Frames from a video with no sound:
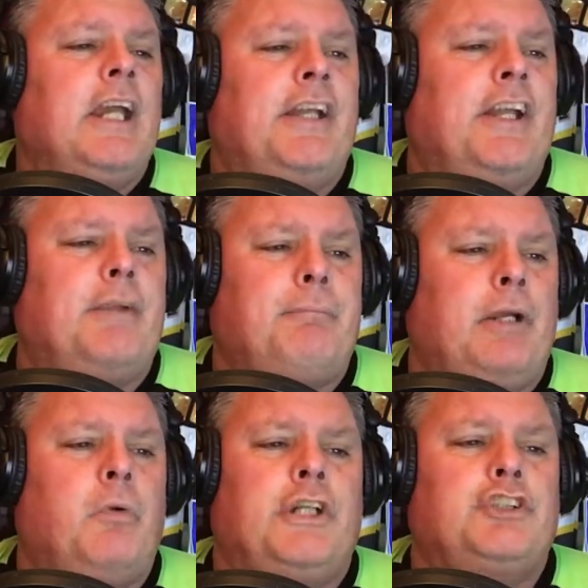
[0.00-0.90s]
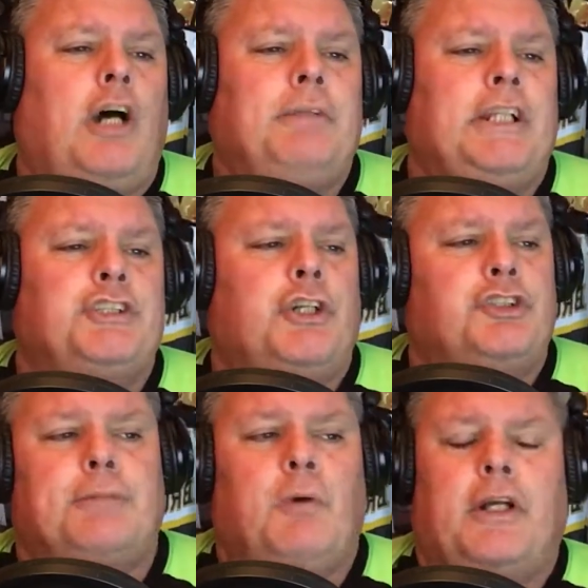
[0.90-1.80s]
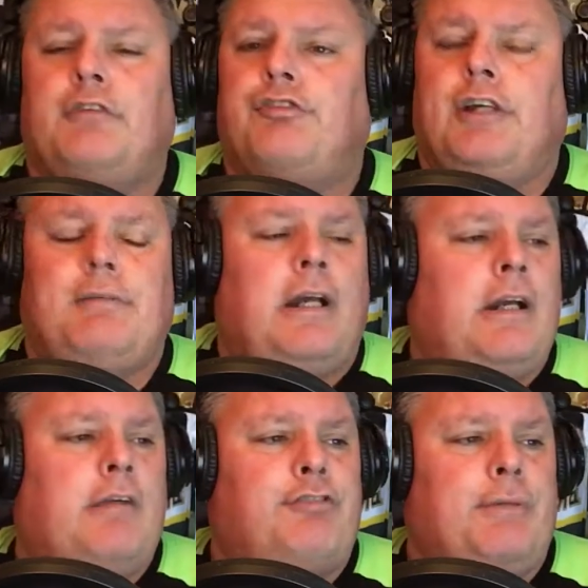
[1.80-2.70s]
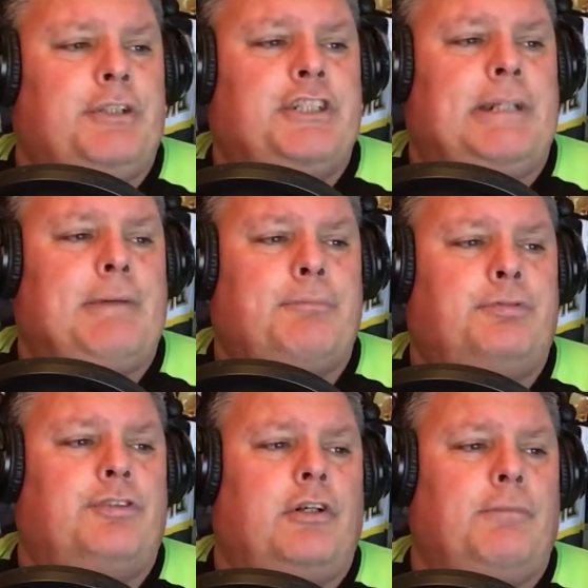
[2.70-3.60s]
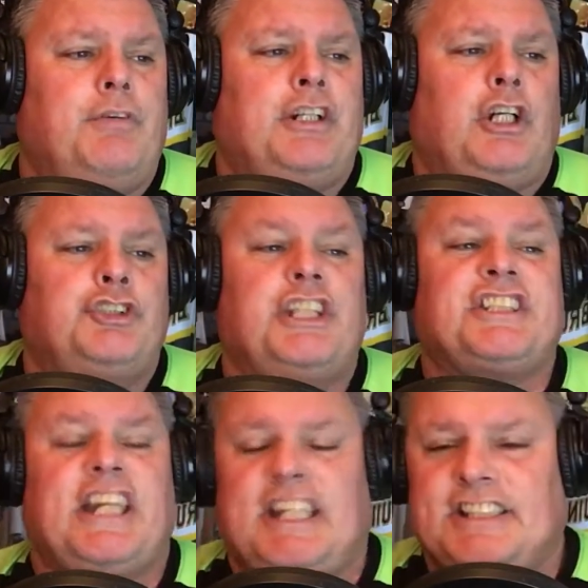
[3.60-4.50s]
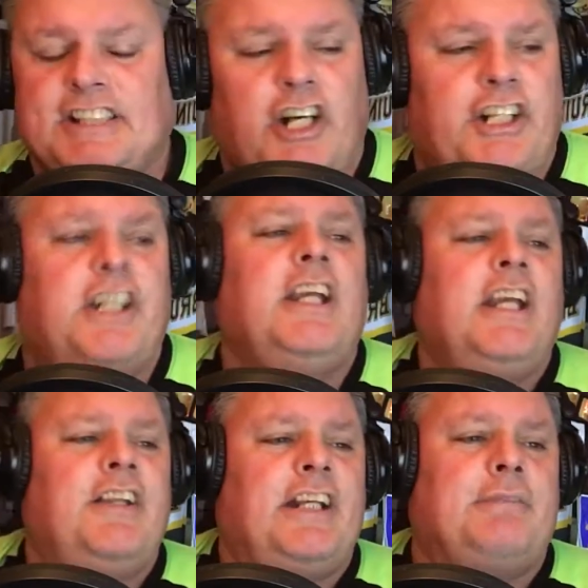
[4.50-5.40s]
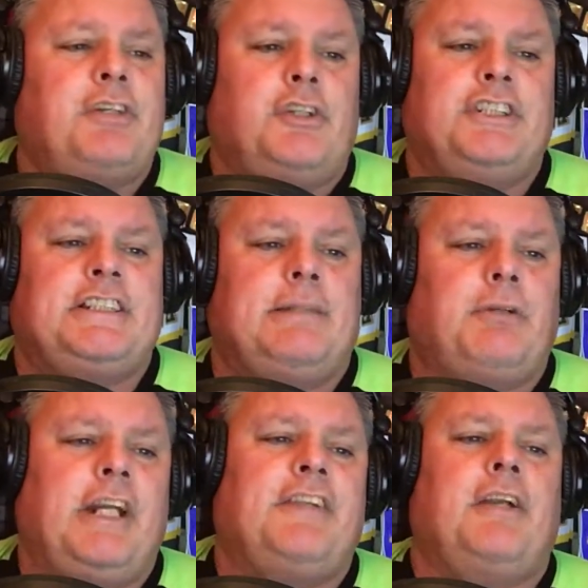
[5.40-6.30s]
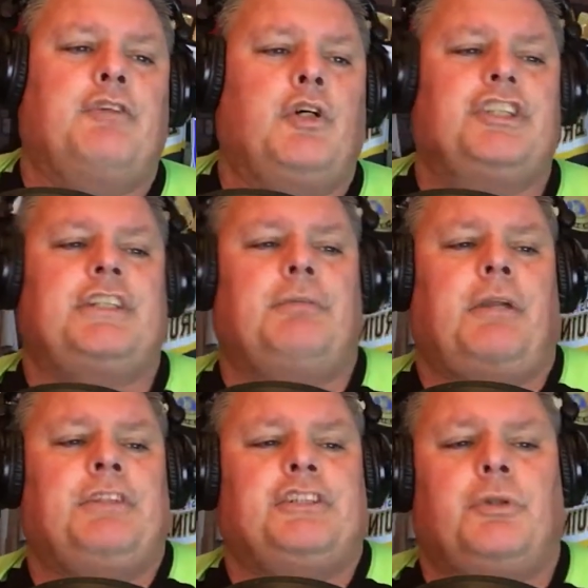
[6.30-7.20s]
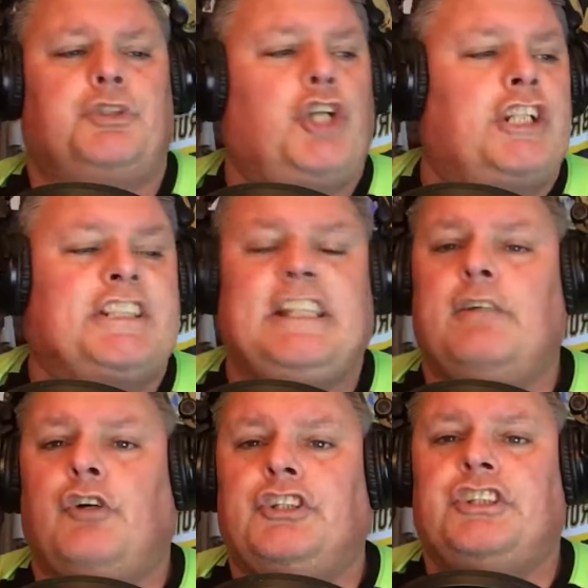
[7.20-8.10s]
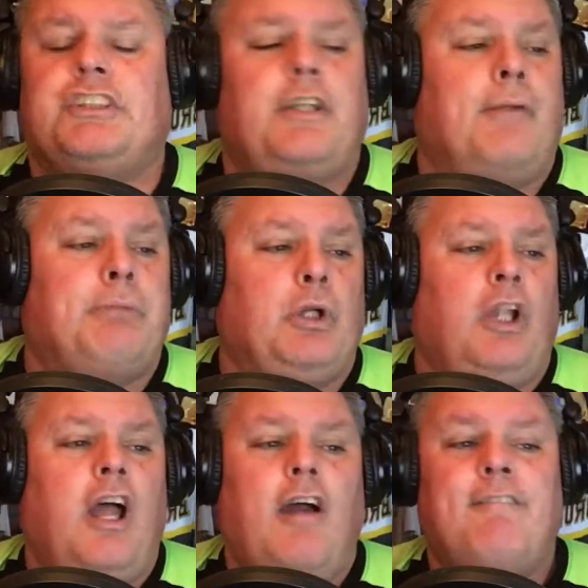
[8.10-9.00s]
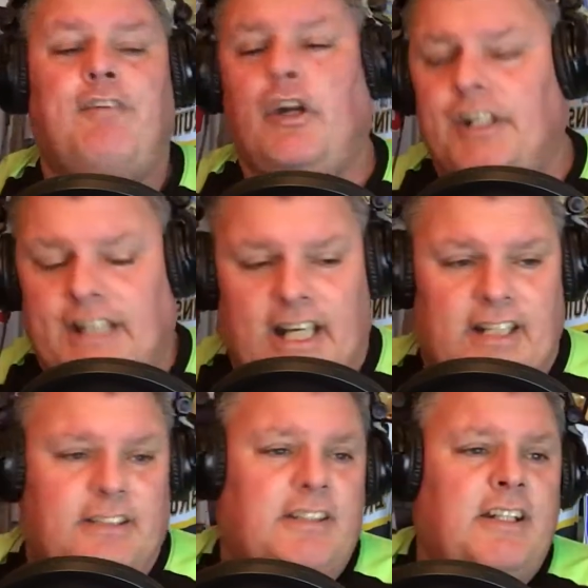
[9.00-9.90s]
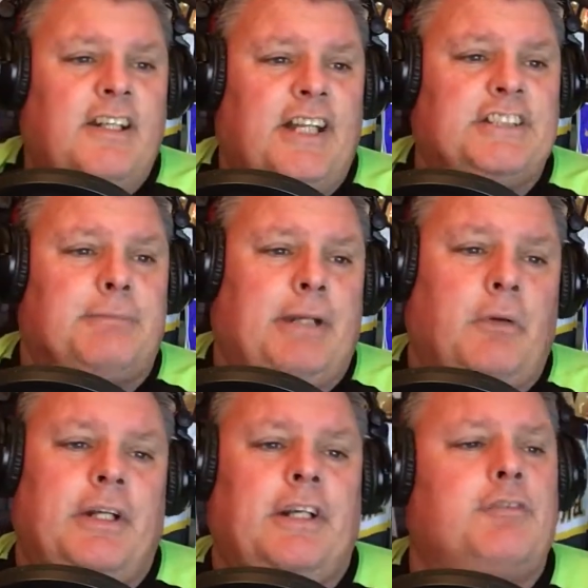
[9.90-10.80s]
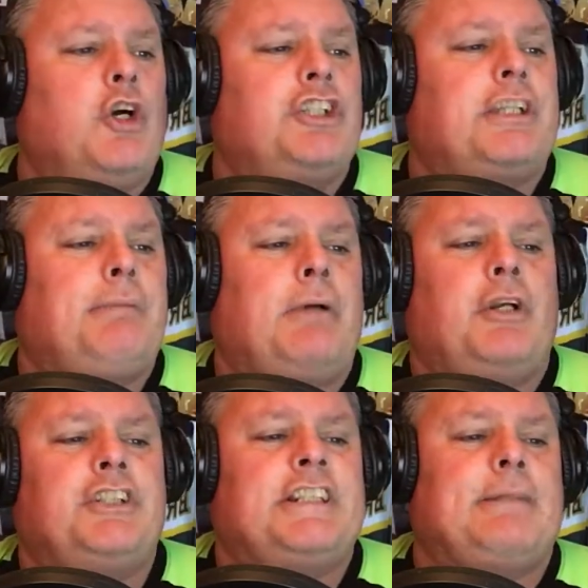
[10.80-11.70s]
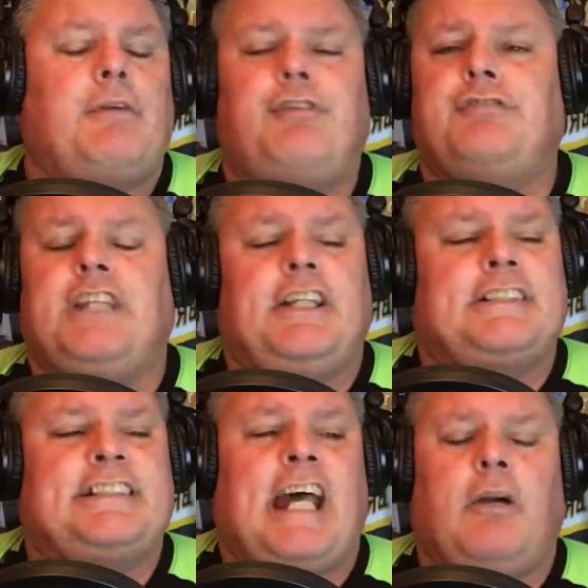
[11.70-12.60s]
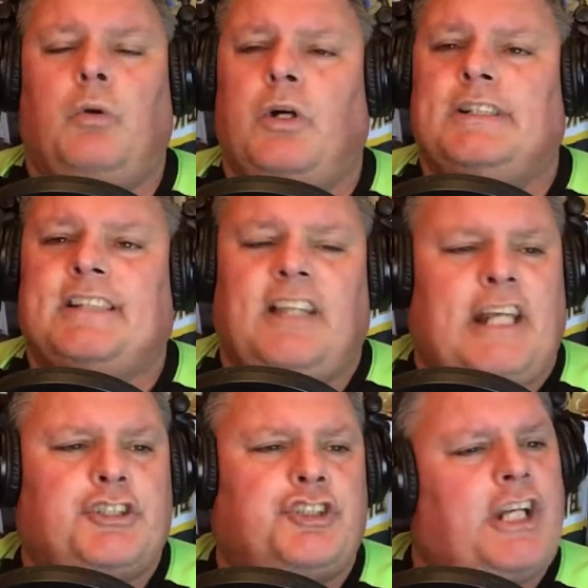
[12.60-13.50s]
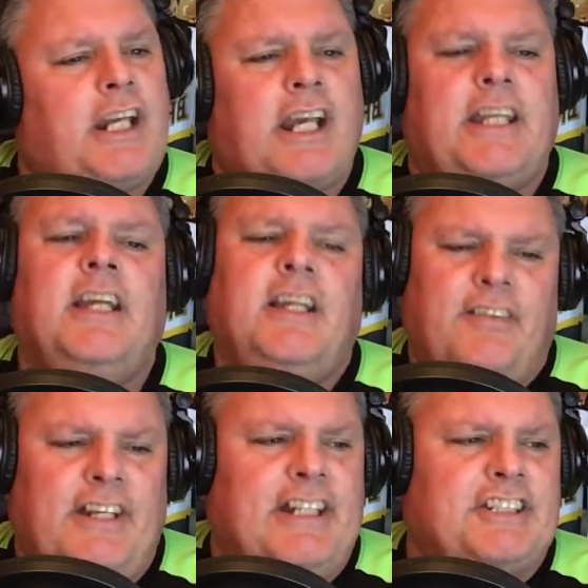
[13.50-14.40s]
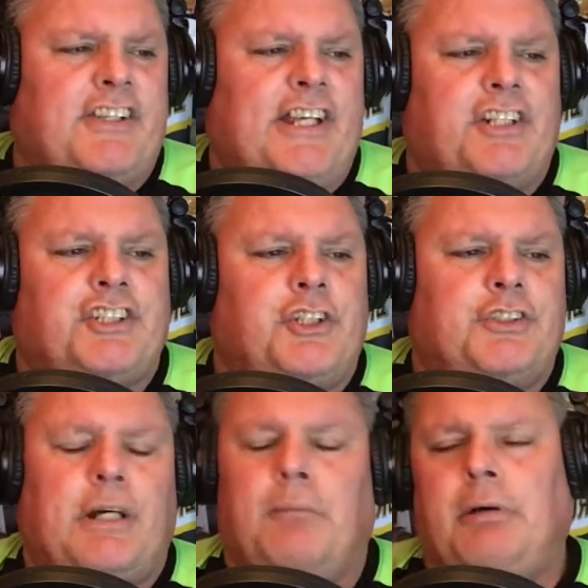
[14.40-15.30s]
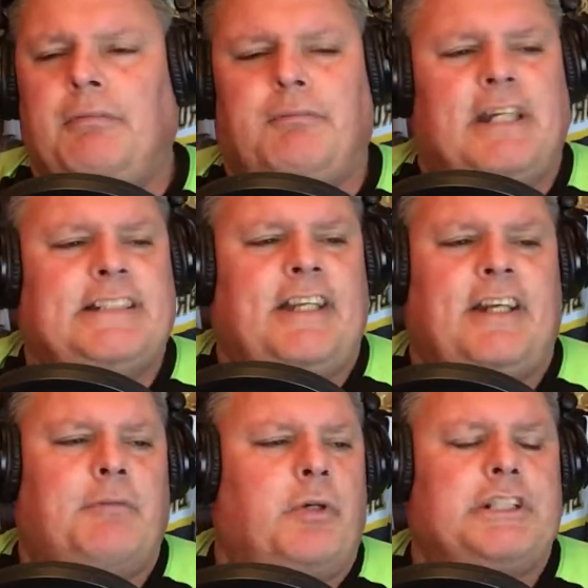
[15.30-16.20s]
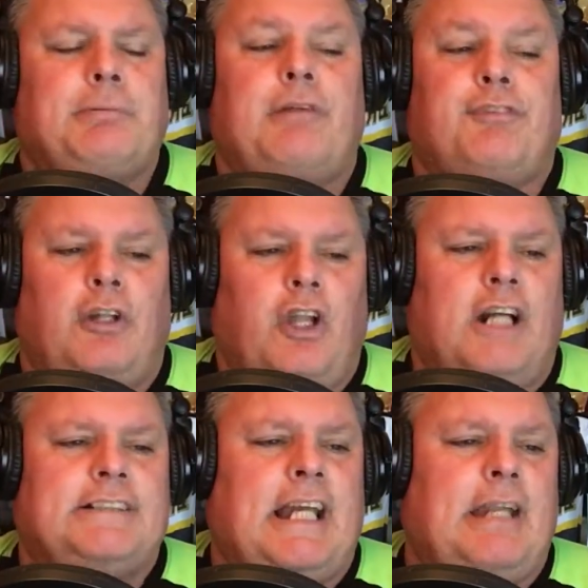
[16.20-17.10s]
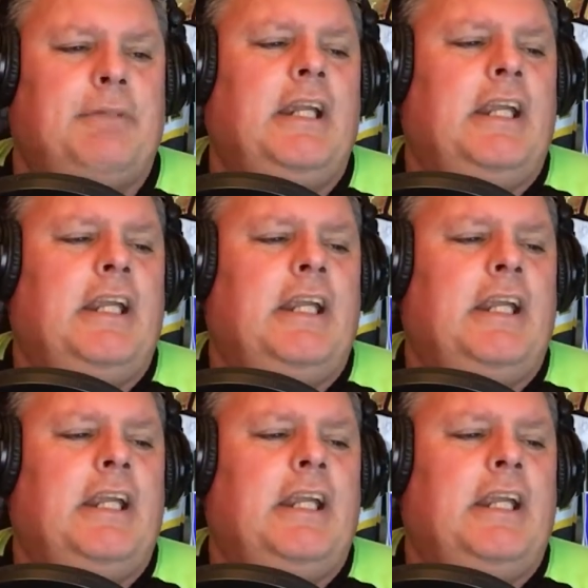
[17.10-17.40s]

Another big one, Tommy Lee Jones and Morgan Freeman team up for a movie called Just Getting Started. That comes out on December 8th. And, of course, WWE's own John Cena voices the bull Ferdinand. That's a big one. And, of course, the big one on December 15th, Star Wars, The Last Jedi. That hits theaters and no doubt will probably maintain the #1 spot for a long time.